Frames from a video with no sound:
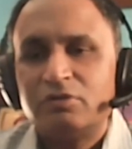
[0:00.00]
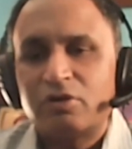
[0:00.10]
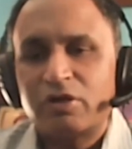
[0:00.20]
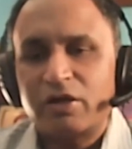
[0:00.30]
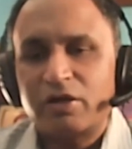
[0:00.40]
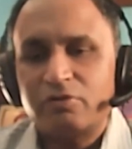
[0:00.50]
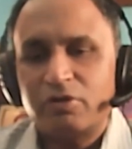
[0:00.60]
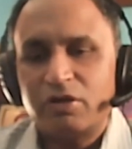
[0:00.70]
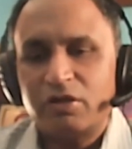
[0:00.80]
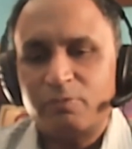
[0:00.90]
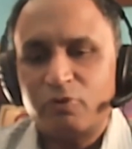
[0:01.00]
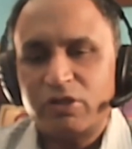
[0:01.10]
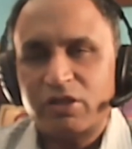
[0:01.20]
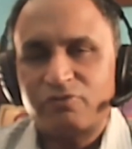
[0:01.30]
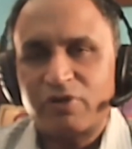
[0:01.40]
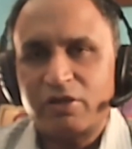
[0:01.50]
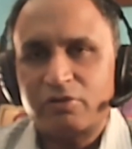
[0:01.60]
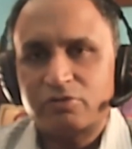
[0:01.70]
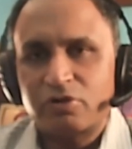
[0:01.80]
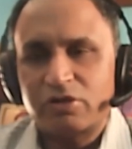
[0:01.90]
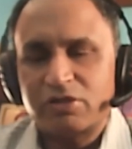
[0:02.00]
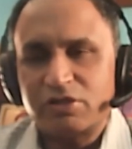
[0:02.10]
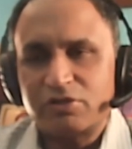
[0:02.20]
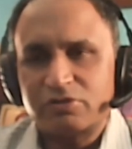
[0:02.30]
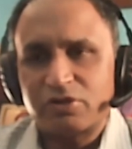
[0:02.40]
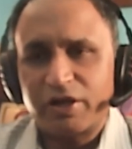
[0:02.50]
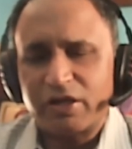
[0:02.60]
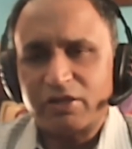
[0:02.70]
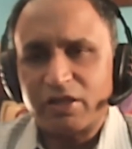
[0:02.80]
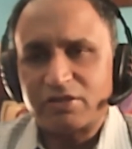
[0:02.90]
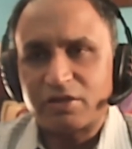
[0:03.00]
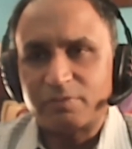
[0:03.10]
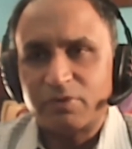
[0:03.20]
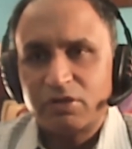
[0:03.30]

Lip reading: You are getting only removing that 5 crores, all the zeros you're getting in the exam.